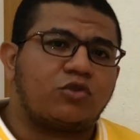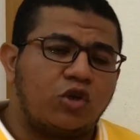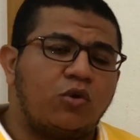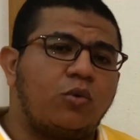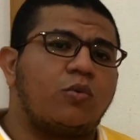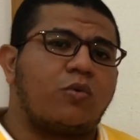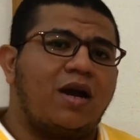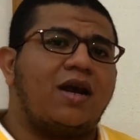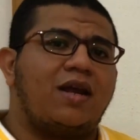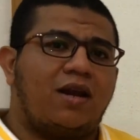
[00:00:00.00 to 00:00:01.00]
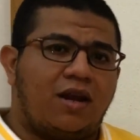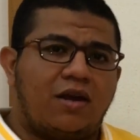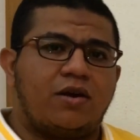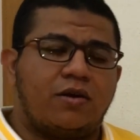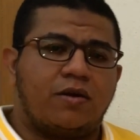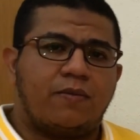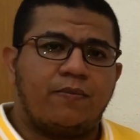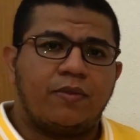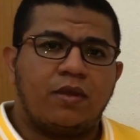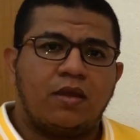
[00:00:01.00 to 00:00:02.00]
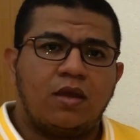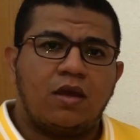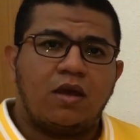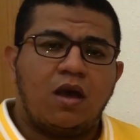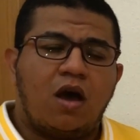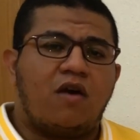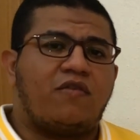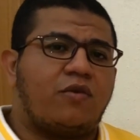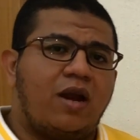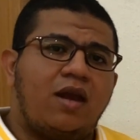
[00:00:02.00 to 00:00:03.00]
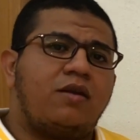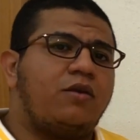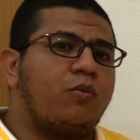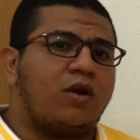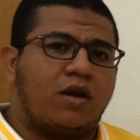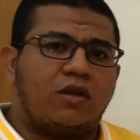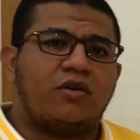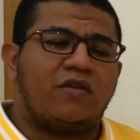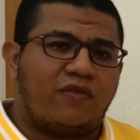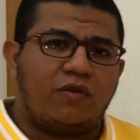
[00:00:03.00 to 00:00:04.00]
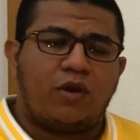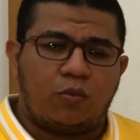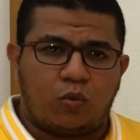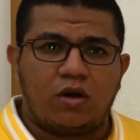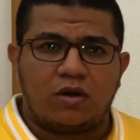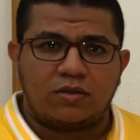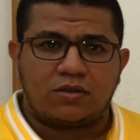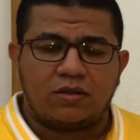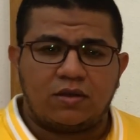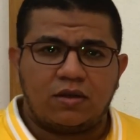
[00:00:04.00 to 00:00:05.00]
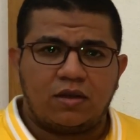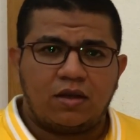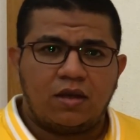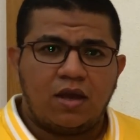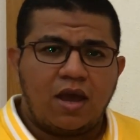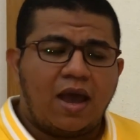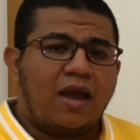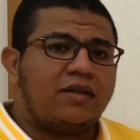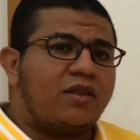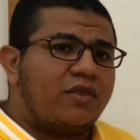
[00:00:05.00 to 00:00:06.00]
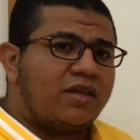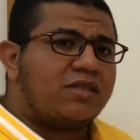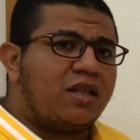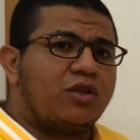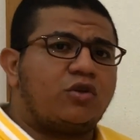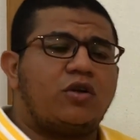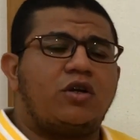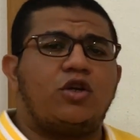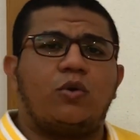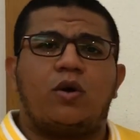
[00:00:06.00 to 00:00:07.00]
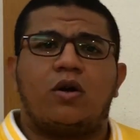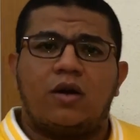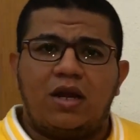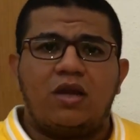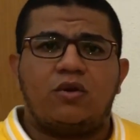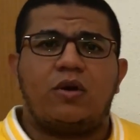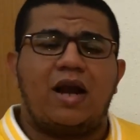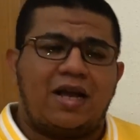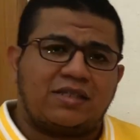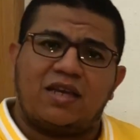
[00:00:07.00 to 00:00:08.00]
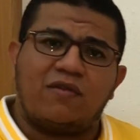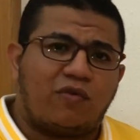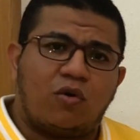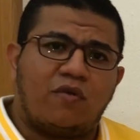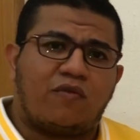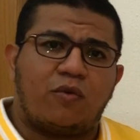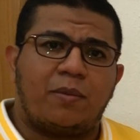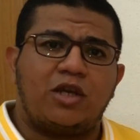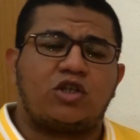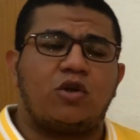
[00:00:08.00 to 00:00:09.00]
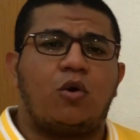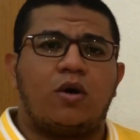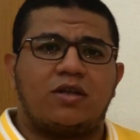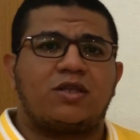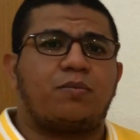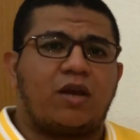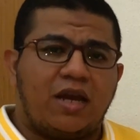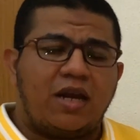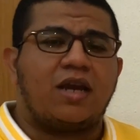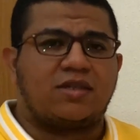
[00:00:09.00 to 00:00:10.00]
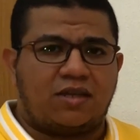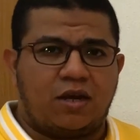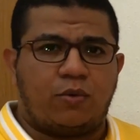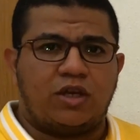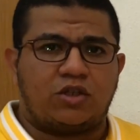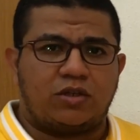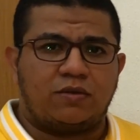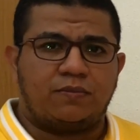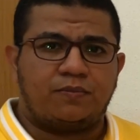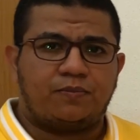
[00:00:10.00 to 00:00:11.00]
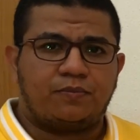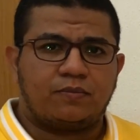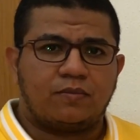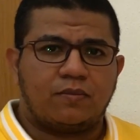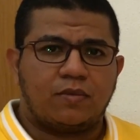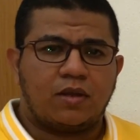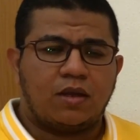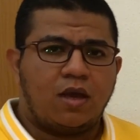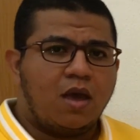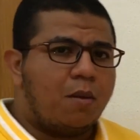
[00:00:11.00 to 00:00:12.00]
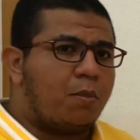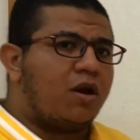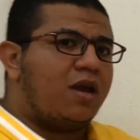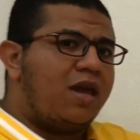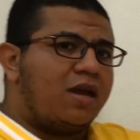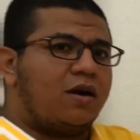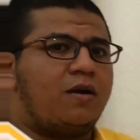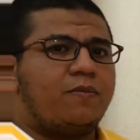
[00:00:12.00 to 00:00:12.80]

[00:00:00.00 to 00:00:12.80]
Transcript: to write a letter of around 150 words. And in this letter you are either asking for information or explaining a situation. But here,